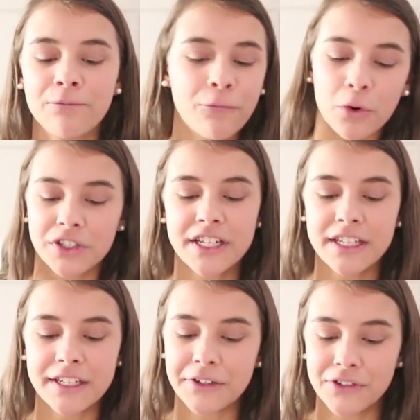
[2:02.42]

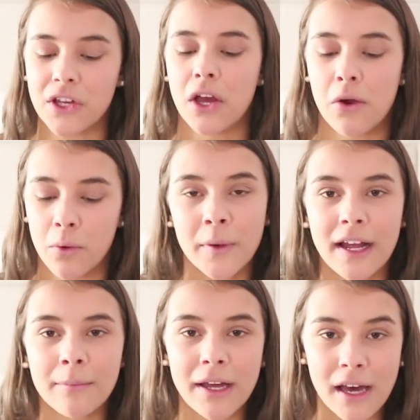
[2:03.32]
14 years ago when
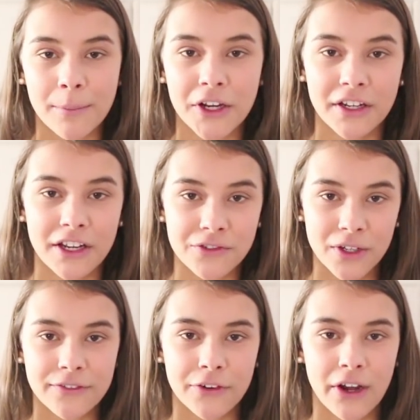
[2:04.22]
I had my iPod and I
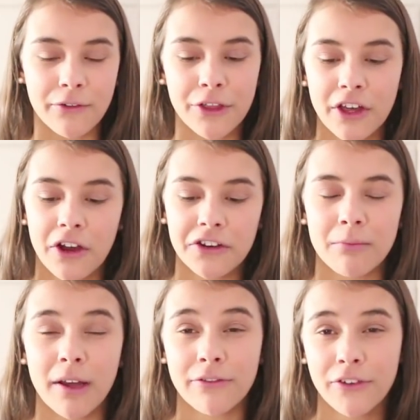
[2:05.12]
transferred everything
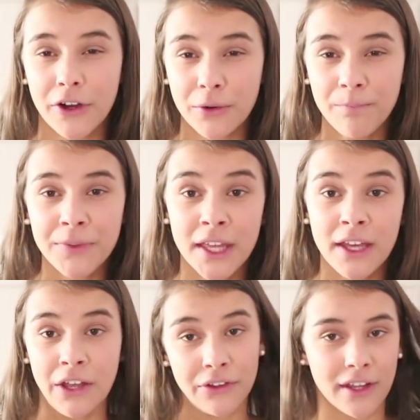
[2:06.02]
onto my phone.
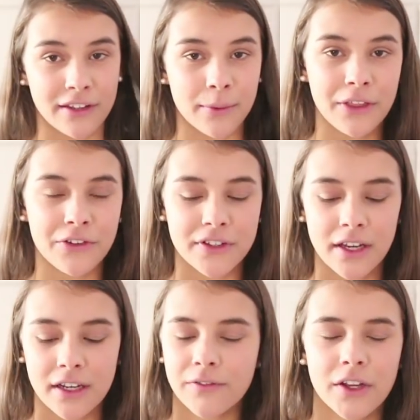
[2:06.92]
So that's why there's a
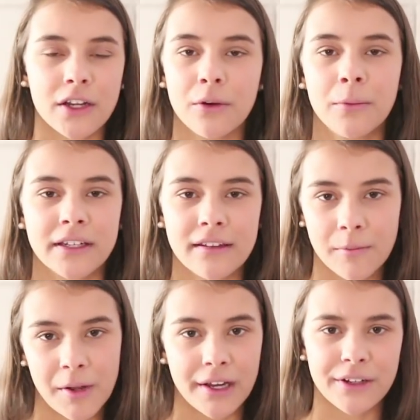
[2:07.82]
ton of unopened, because
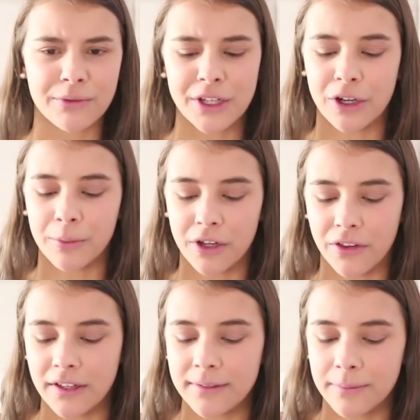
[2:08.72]
I'm not going to reopen
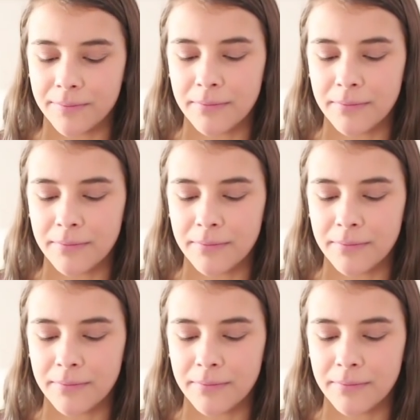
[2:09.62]
all these